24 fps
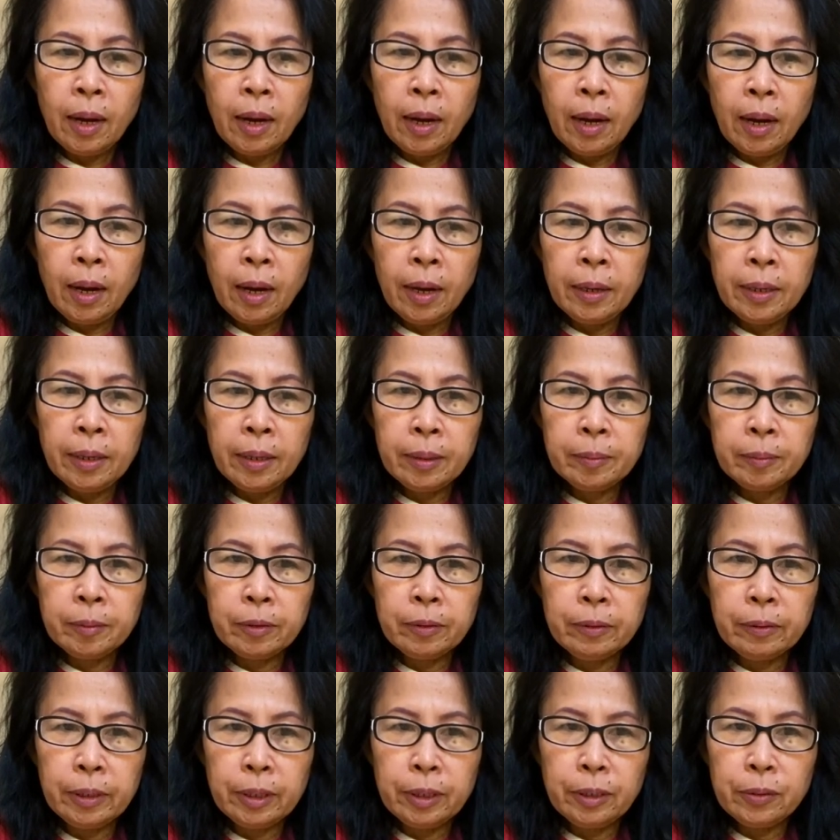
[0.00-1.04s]
I am
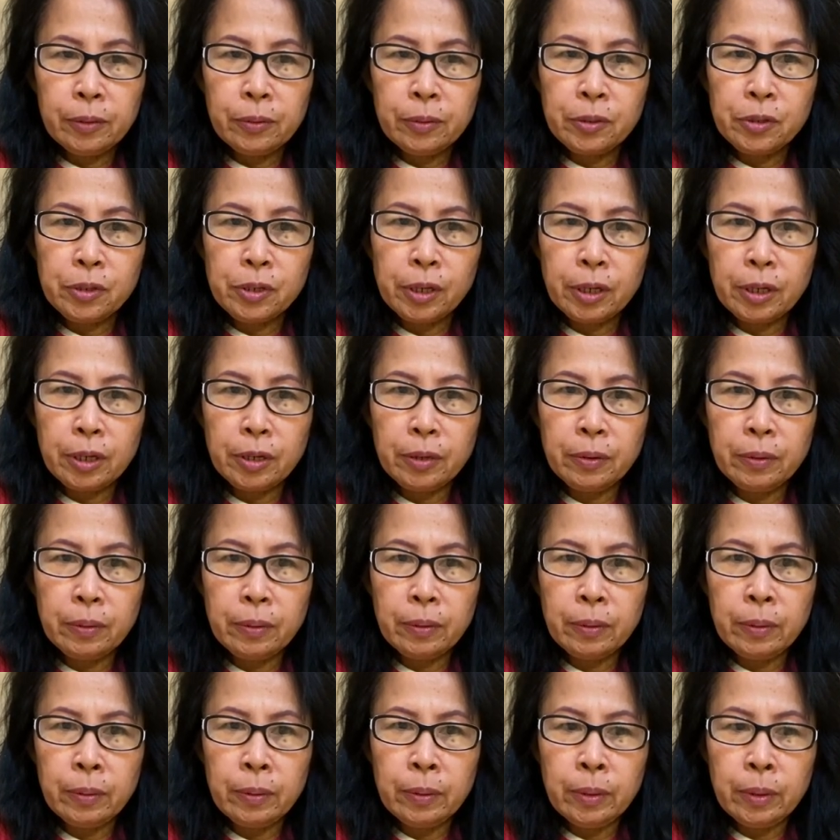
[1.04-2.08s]
going to share
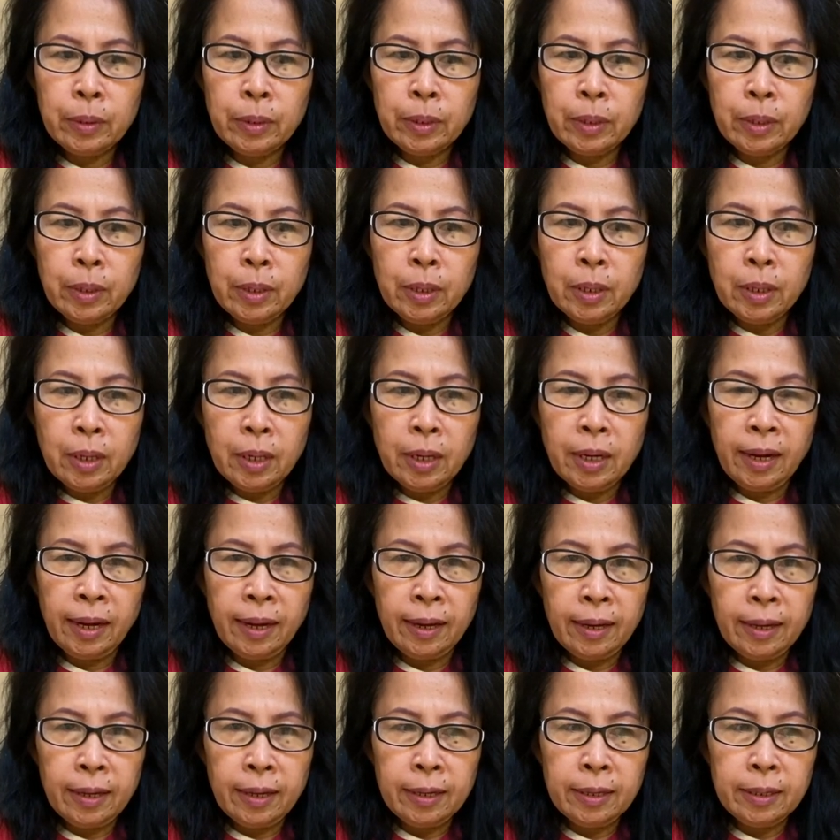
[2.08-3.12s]
you
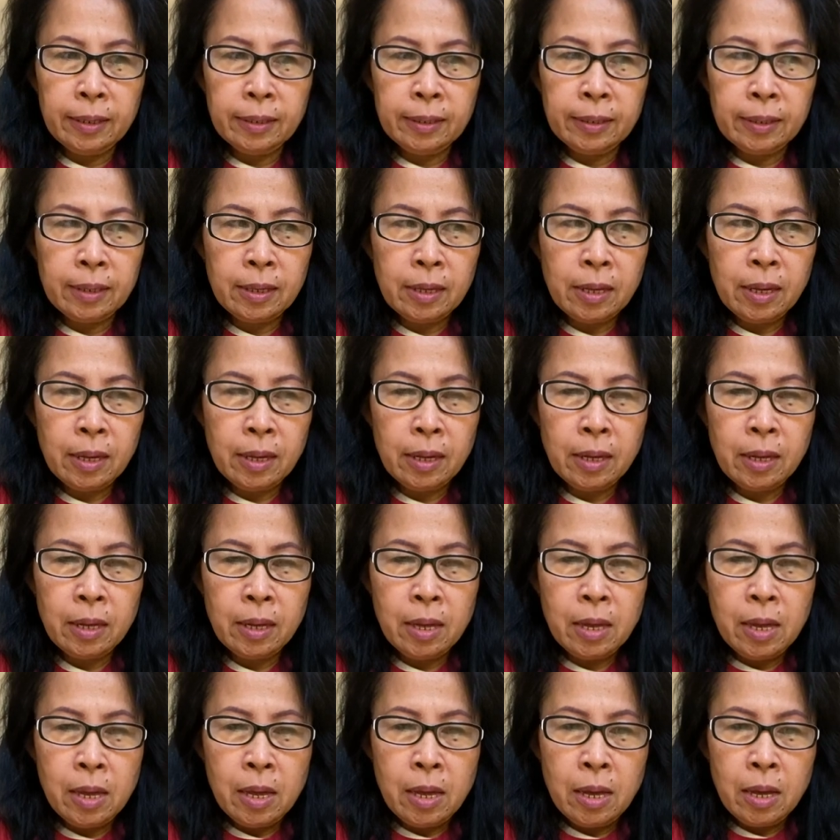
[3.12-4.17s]
guys
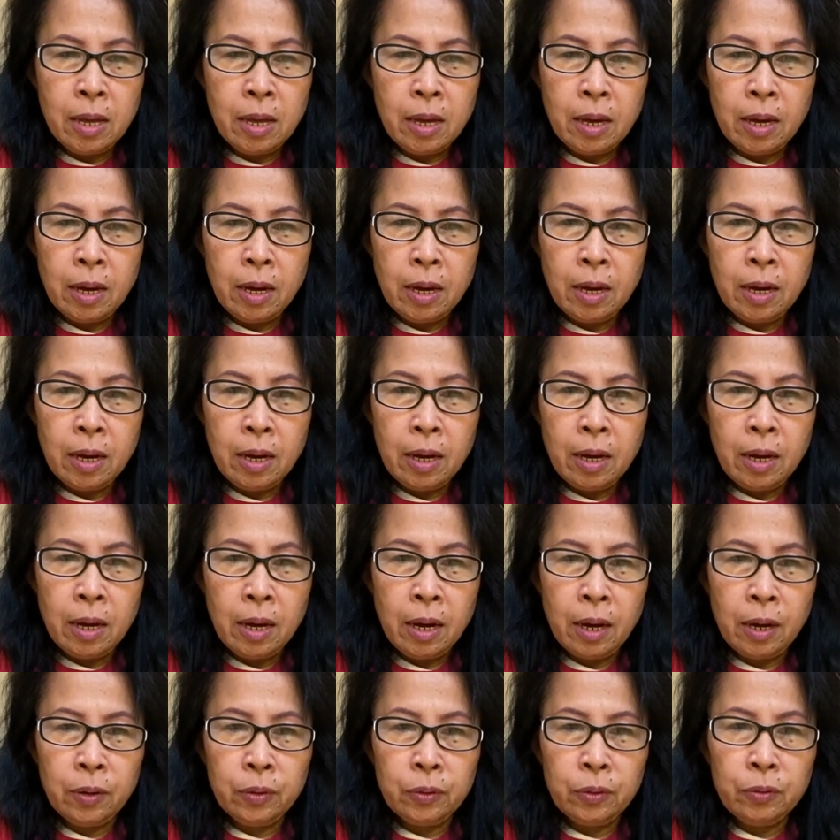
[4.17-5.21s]

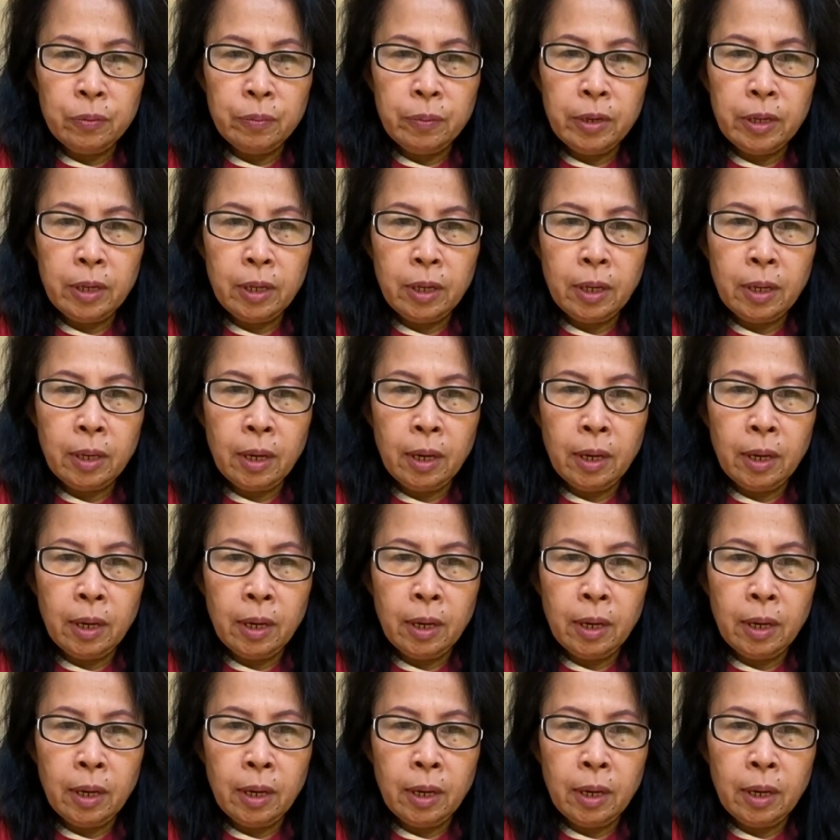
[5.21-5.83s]
how to make